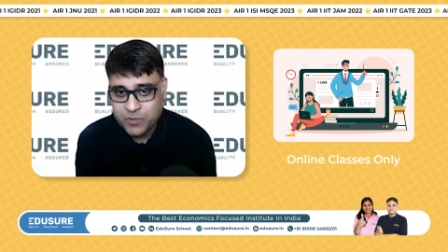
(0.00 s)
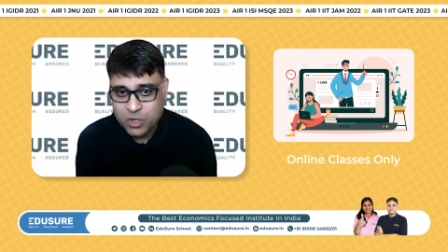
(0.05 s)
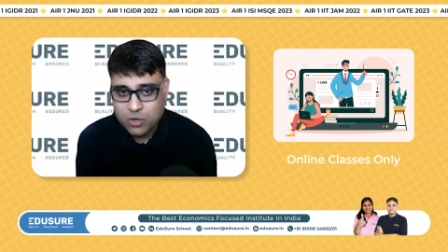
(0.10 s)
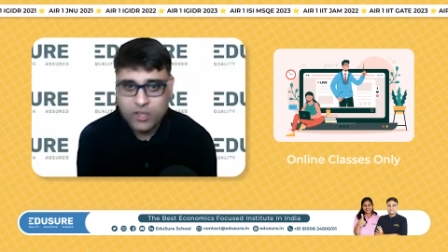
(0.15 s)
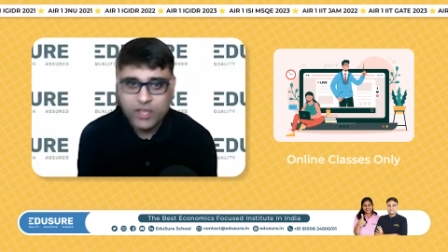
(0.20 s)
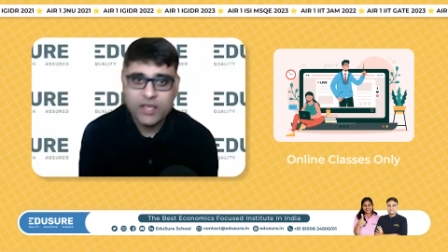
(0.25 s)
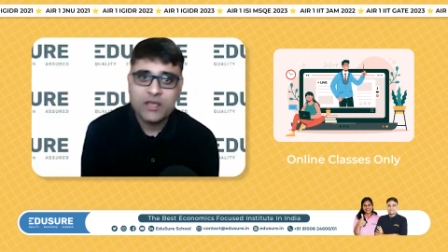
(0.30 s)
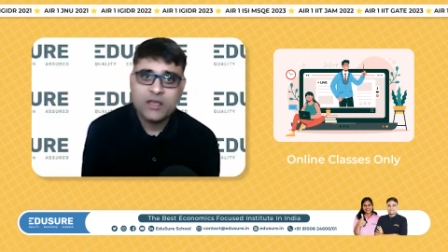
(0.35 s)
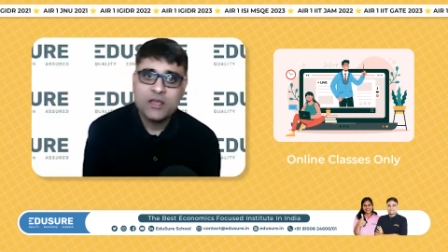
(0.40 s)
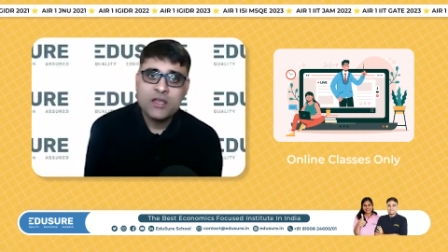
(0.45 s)

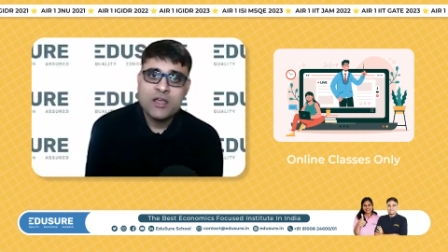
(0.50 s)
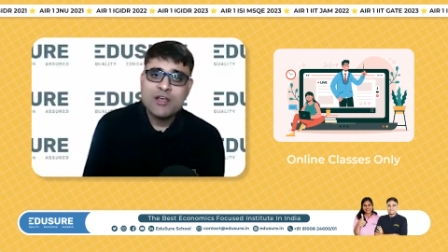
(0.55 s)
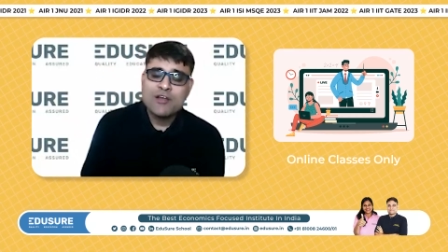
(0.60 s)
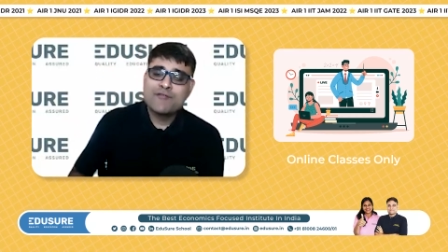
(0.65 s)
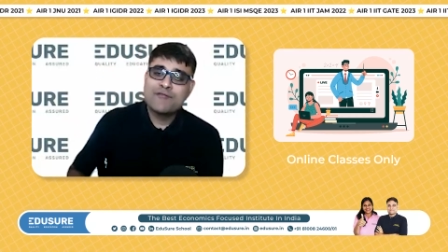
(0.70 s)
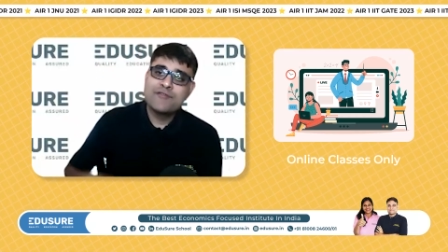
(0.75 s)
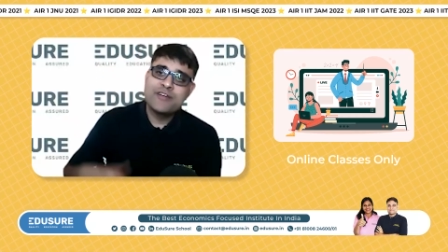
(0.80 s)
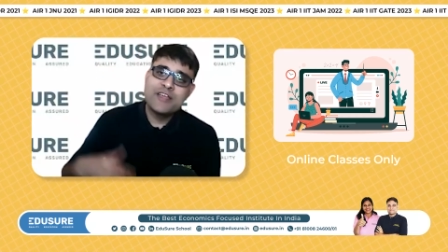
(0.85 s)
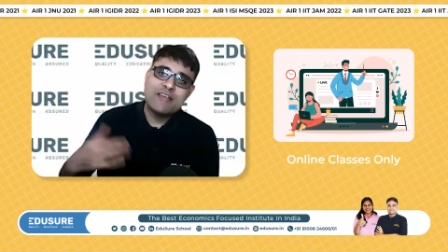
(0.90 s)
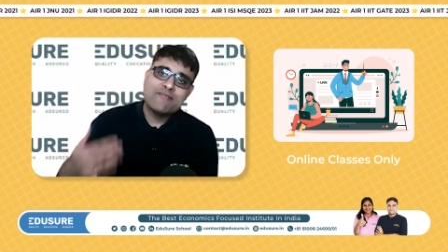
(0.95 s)
Okay,
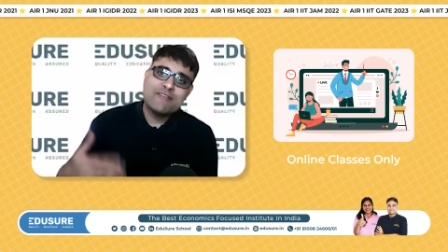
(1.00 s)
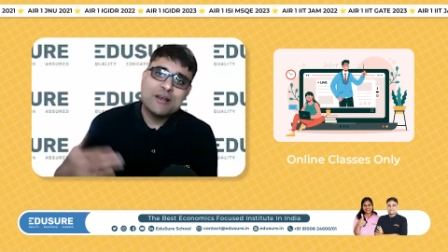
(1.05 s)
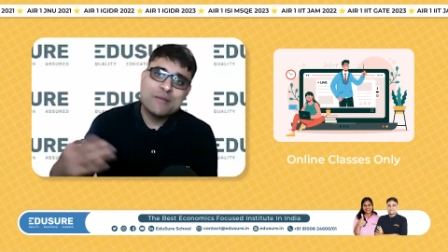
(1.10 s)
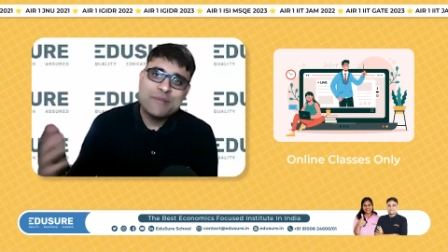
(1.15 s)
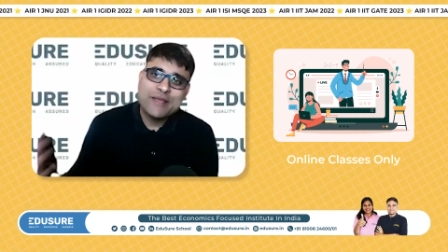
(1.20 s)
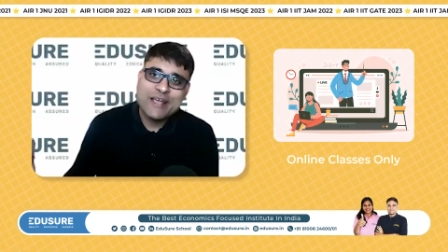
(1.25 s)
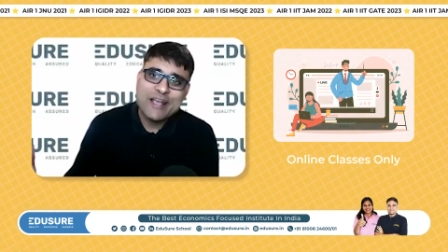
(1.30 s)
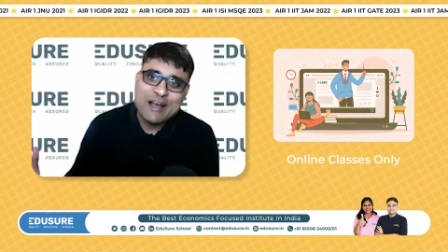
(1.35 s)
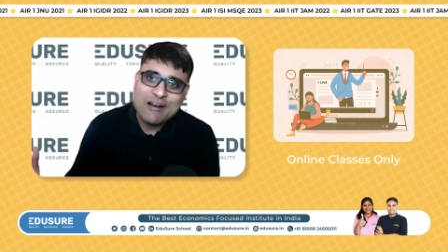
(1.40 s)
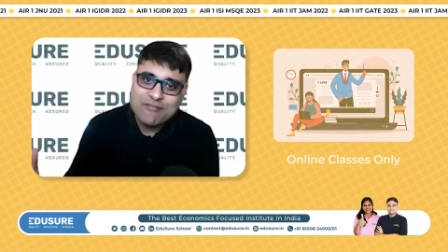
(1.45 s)
we will
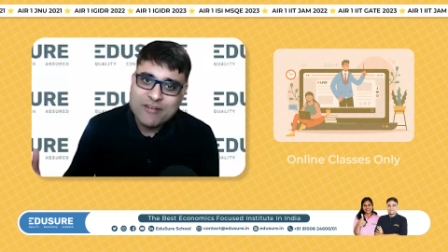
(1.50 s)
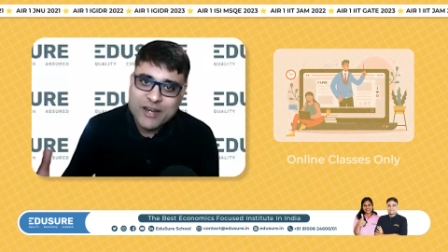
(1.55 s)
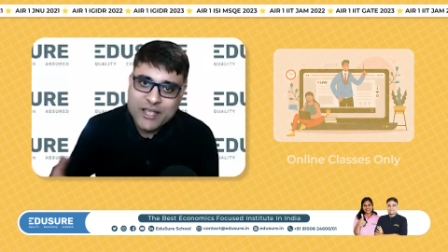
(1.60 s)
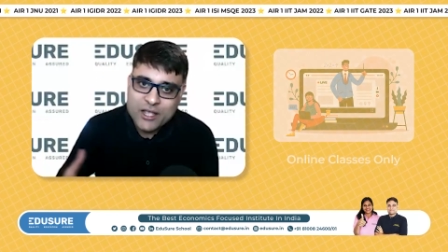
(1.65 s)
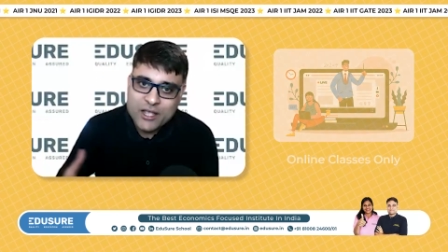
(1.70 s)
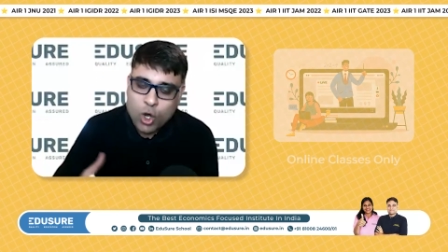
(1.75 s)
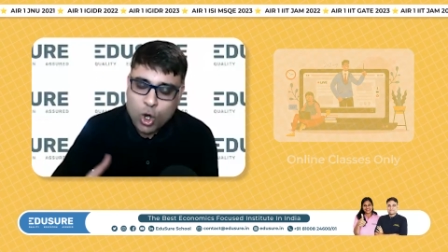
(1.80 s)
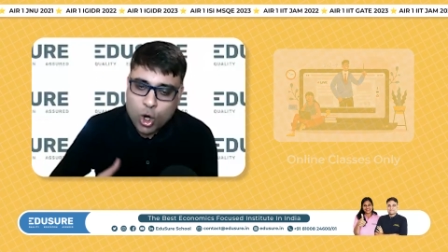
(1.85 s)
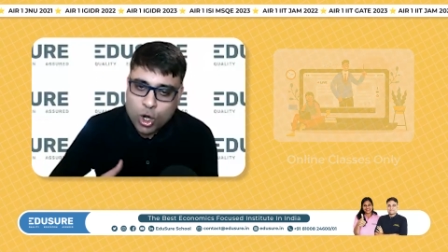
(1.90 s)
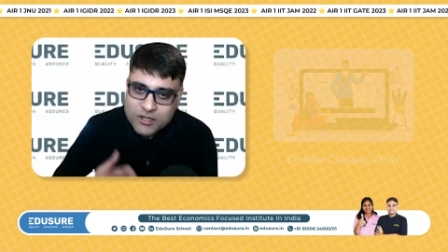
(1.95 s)
be covering
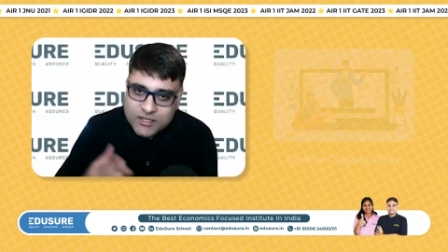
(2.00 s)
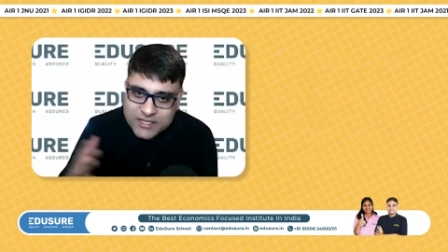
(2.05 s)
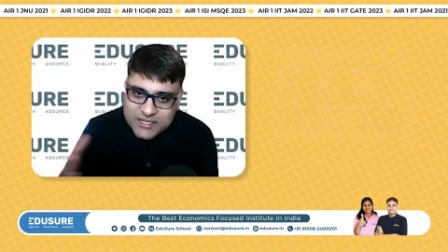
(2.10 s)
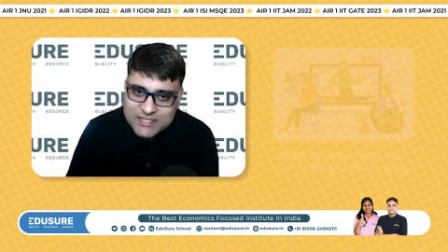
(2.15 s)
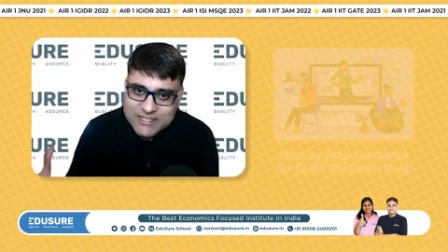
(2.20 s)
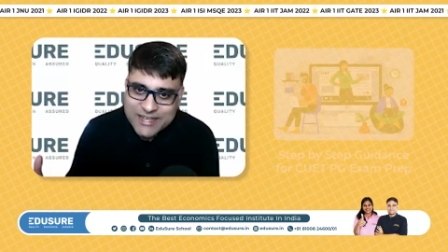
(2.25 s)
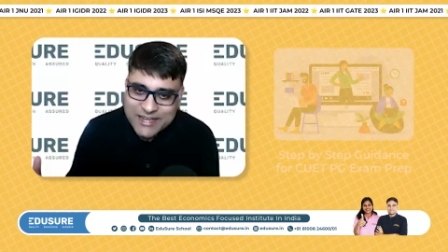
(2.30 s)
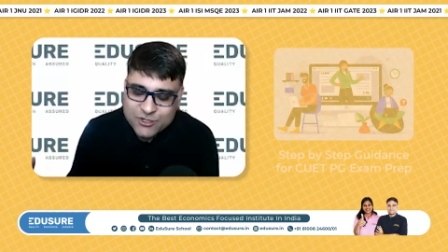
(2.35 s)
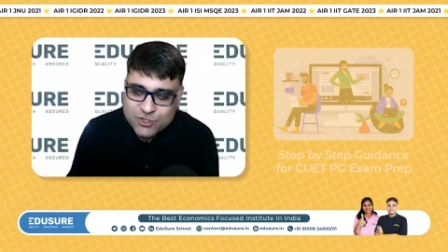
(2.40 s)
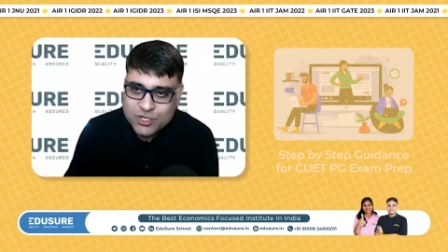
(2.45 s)
all the
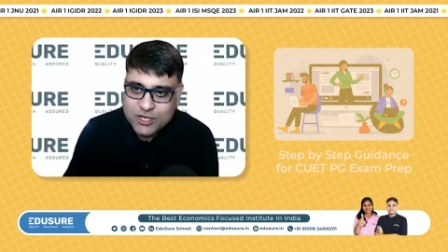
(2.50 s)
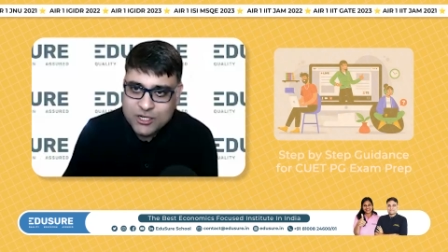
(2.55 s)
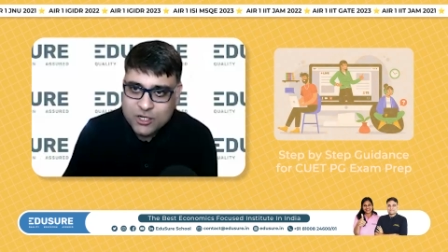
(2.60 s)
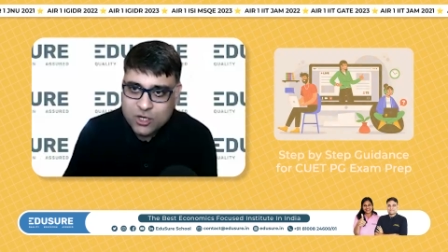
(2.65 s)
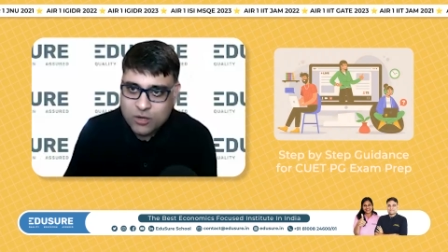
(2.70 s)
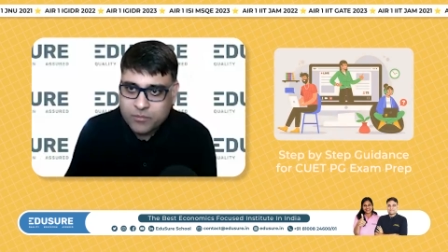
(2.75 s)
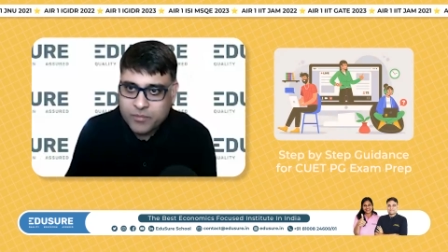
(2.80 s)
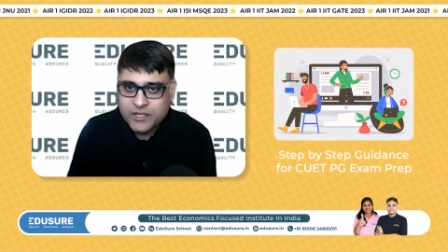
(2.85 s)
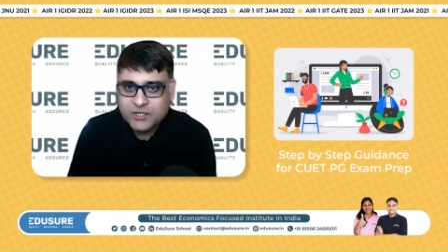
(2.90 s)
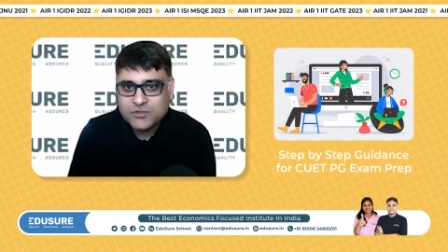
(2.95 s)
essential
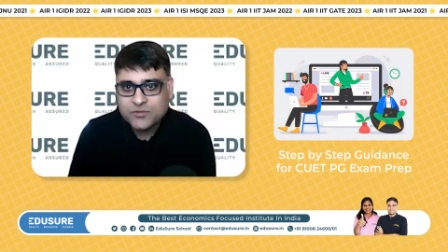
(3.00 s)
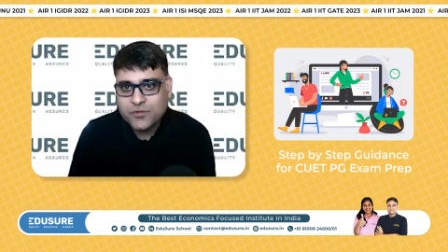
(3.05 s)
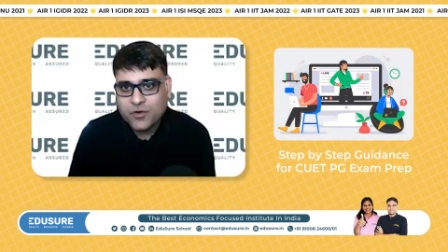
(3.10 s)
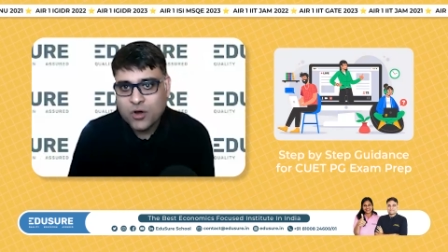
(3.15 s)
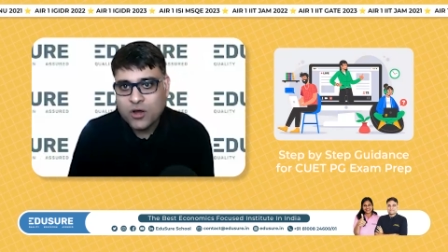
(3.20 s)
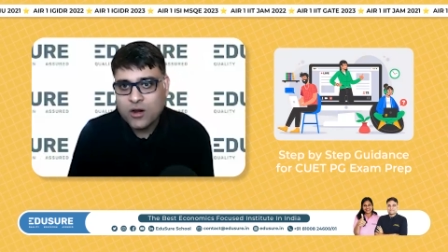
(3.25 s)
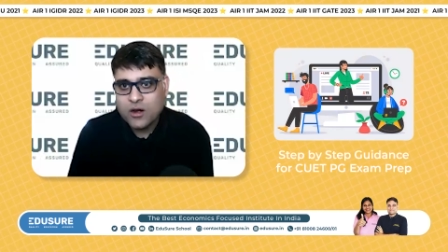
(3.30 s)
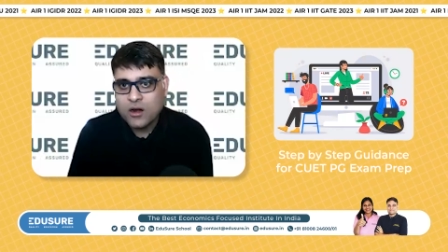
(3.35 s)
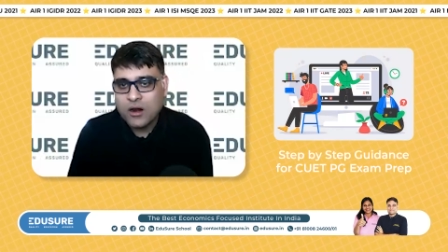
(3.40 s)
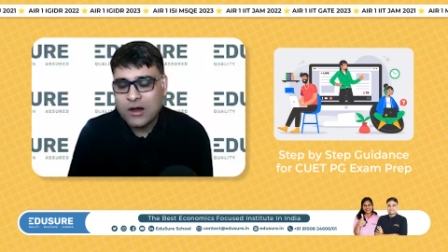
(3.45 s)
topics
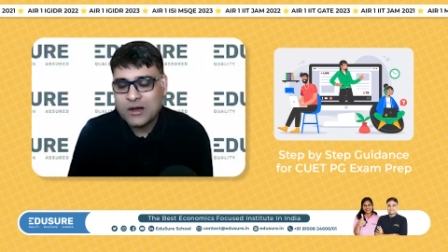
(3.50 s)
for